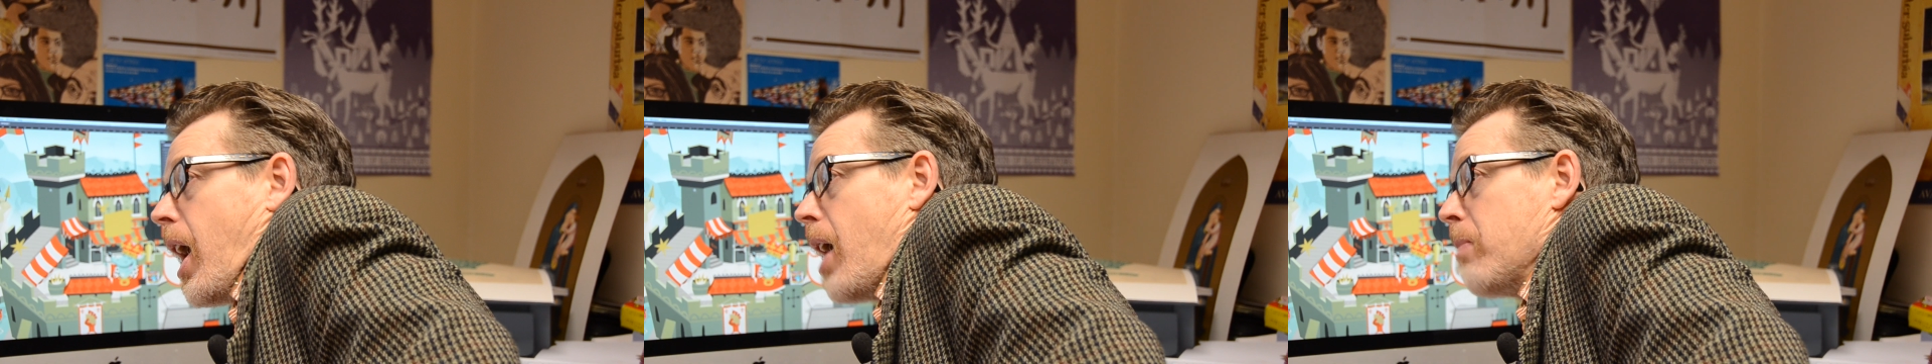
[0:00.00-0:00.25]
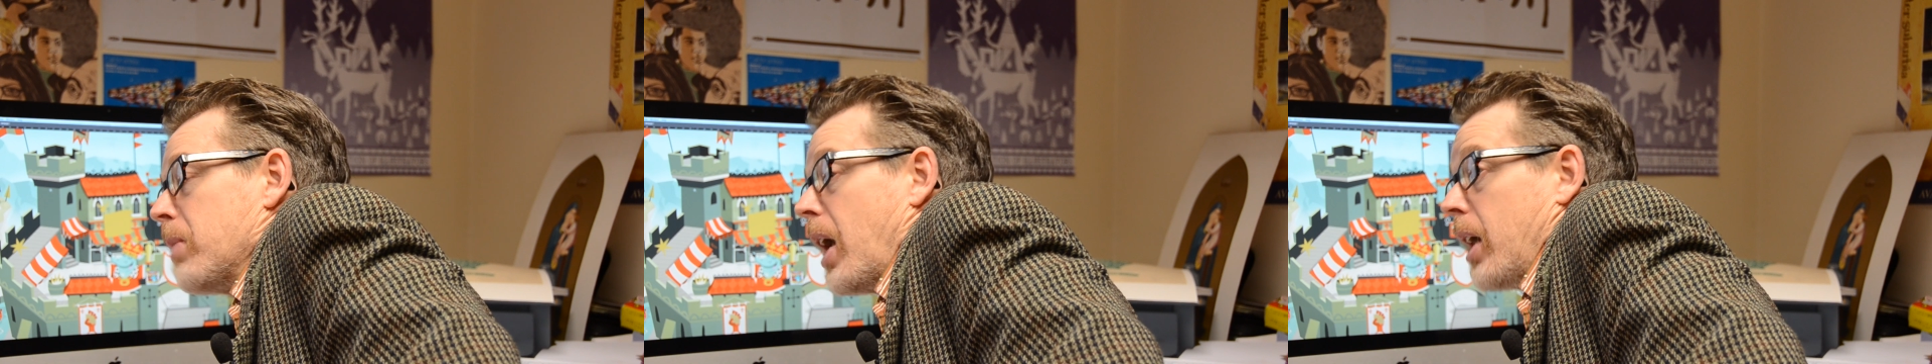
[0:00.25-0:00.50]

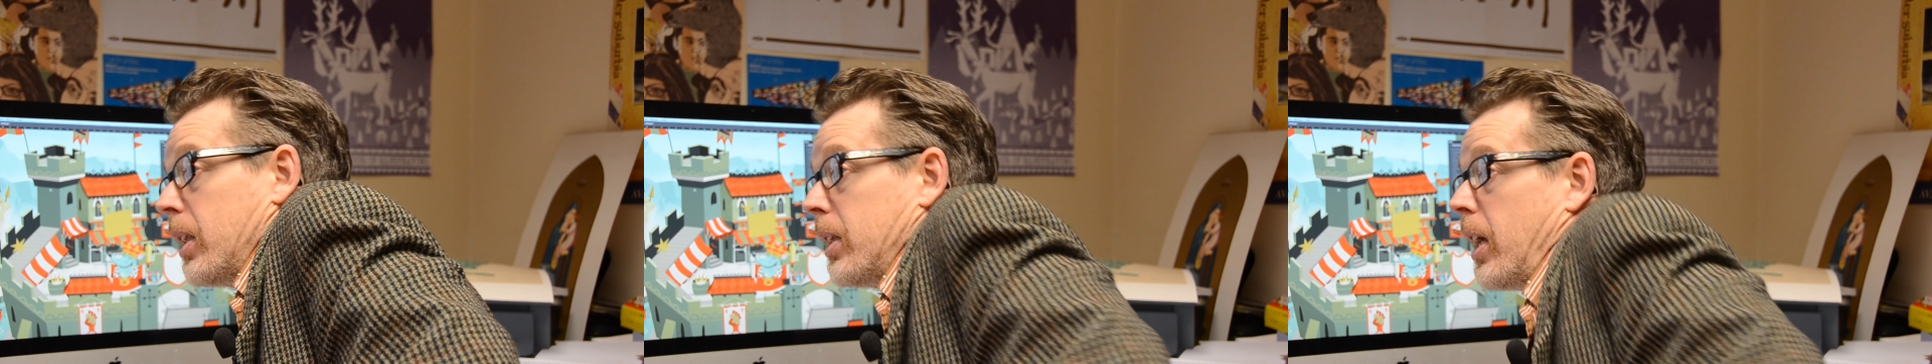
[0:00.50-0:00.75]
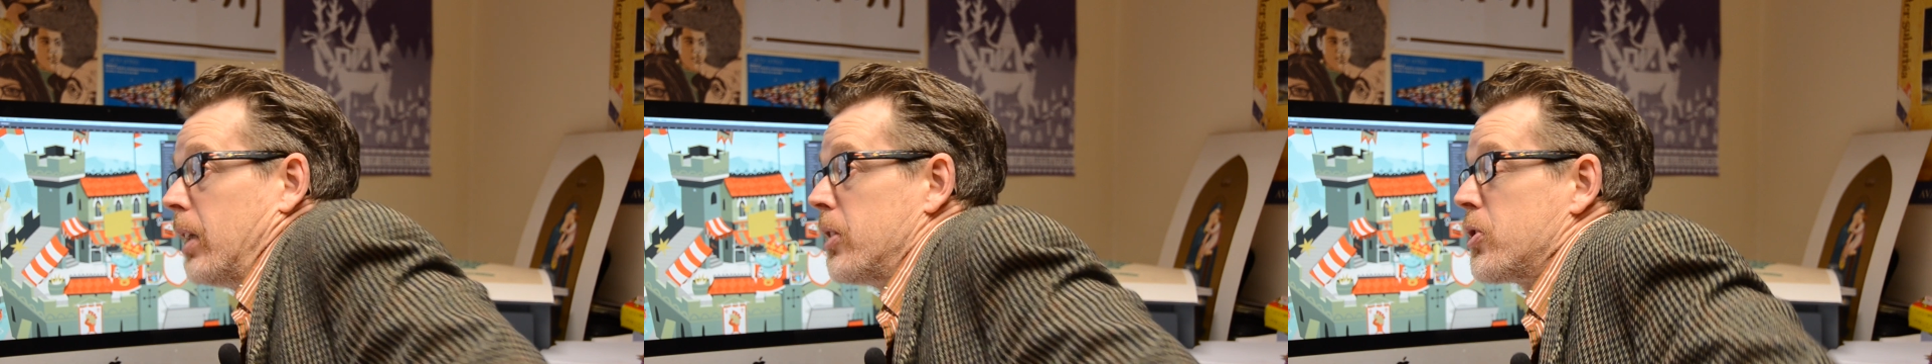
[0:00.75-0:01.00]
I'm an
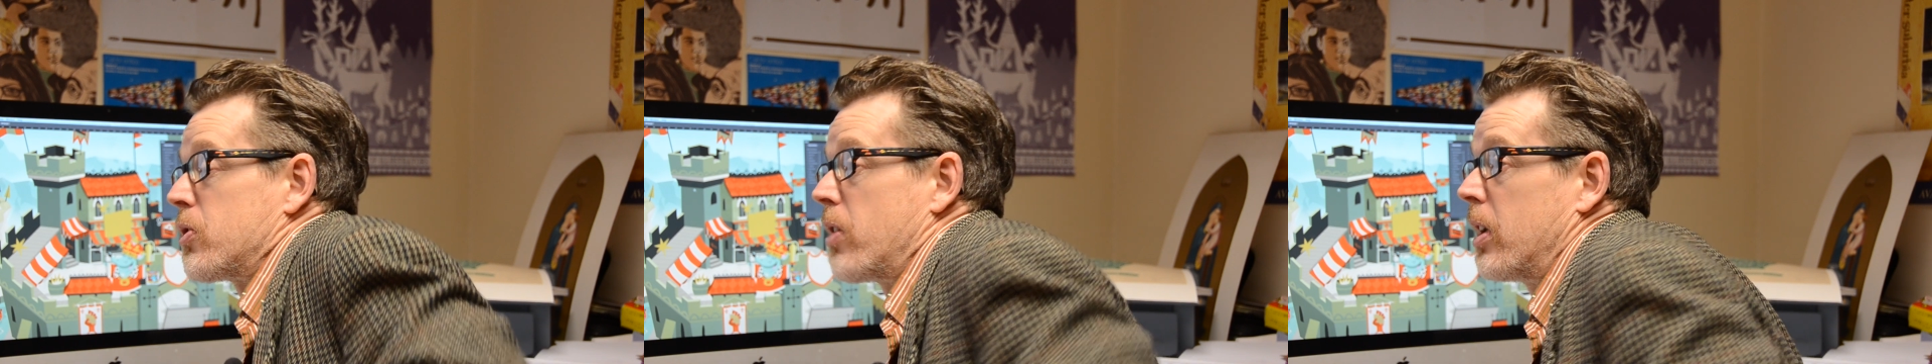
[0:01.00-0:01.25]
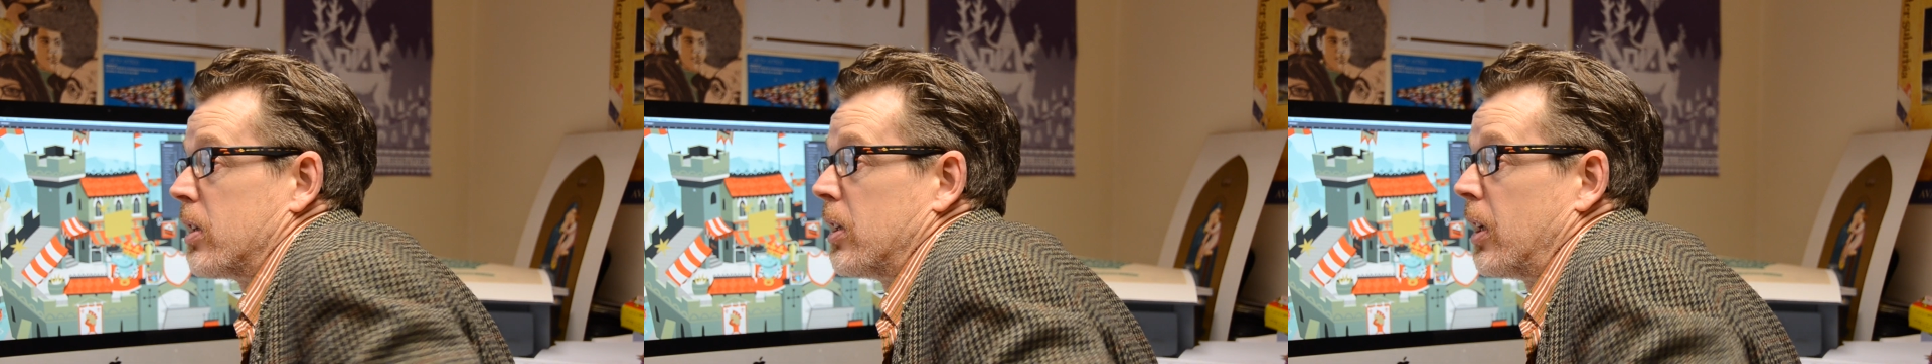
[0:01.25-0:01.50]

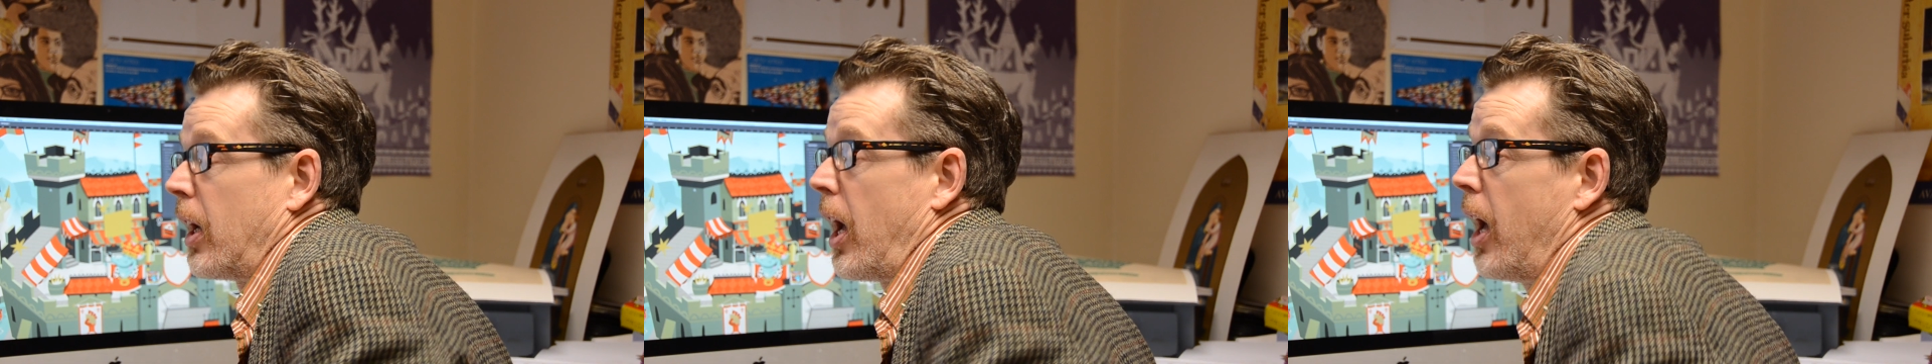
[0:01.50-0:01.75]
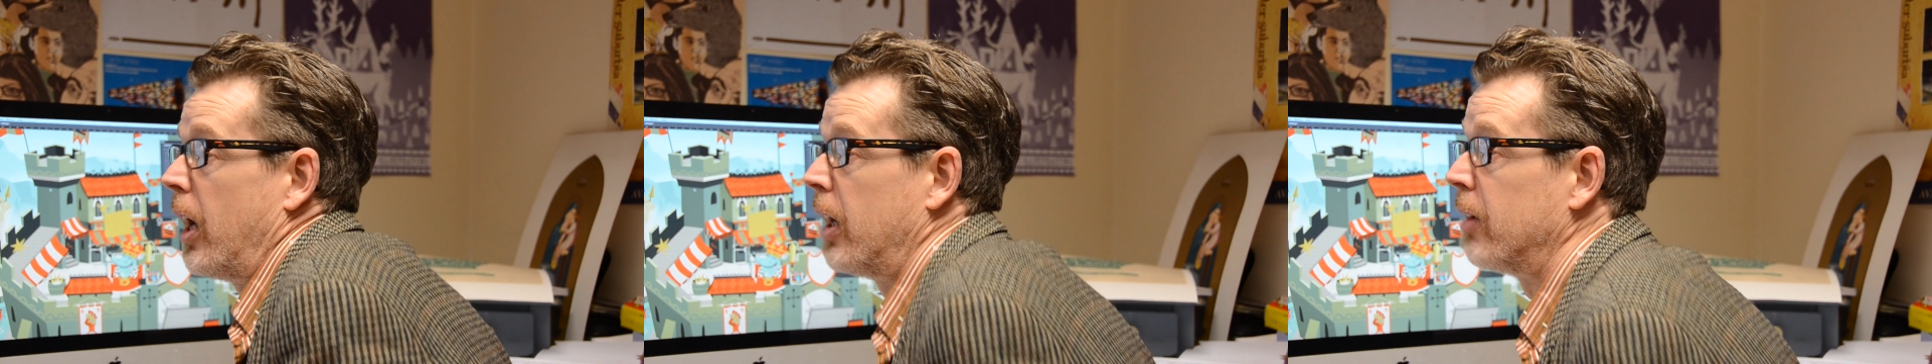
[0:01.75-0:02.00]
illustrator.
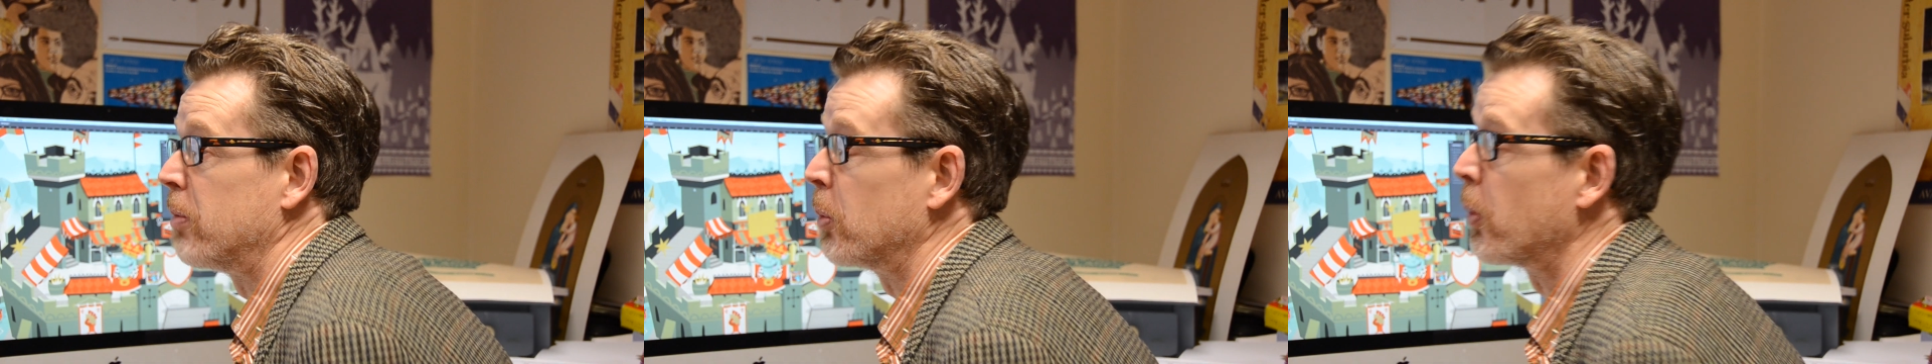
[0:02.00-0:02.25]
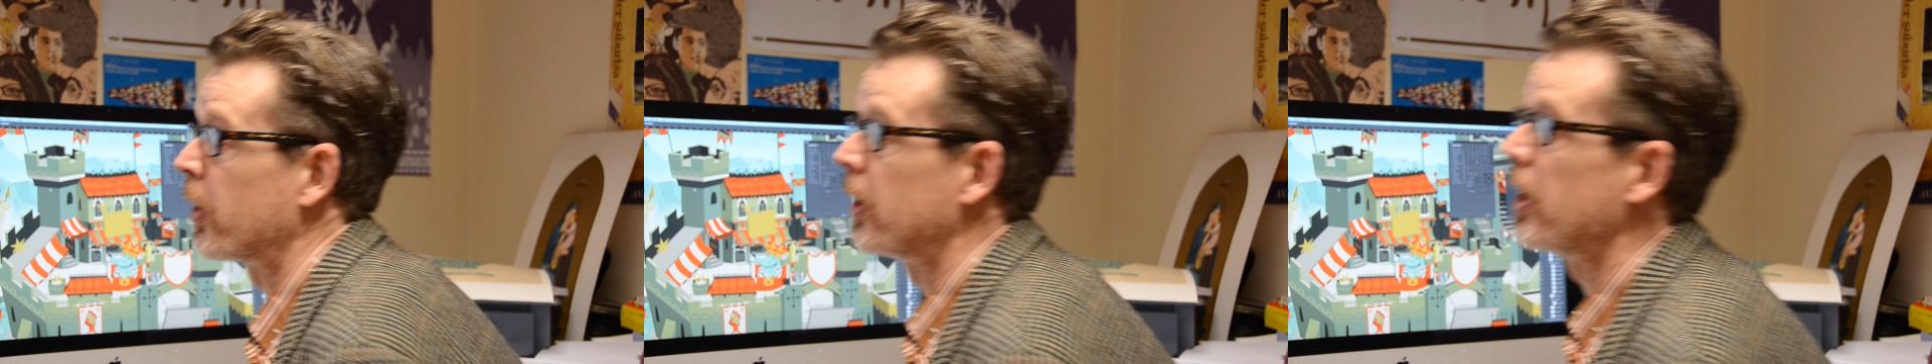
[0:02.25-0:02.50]
I've been
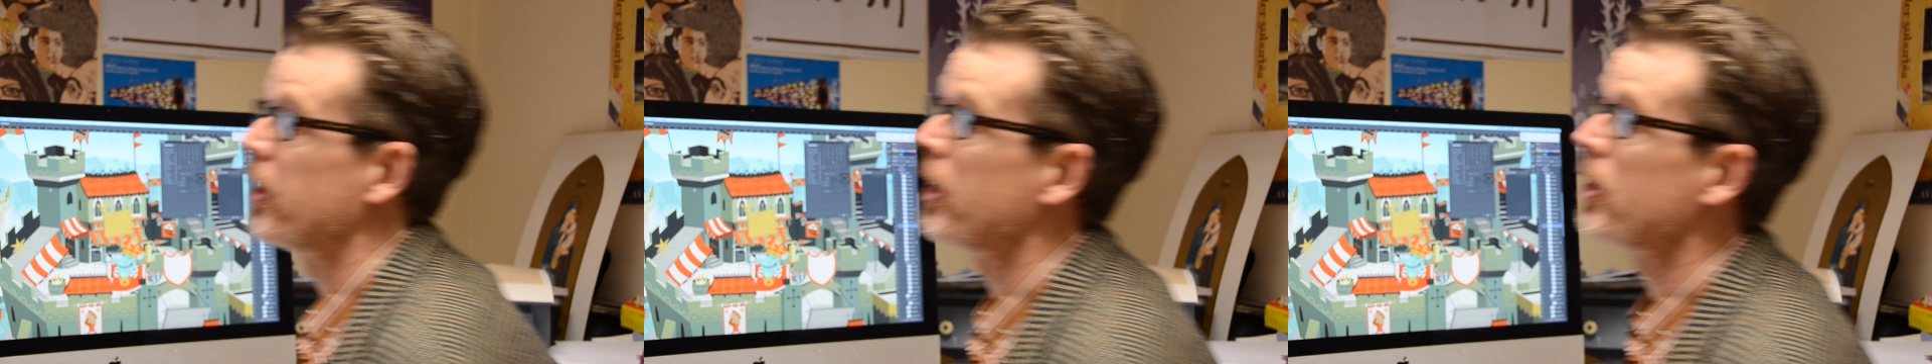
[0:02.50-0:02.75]
working in the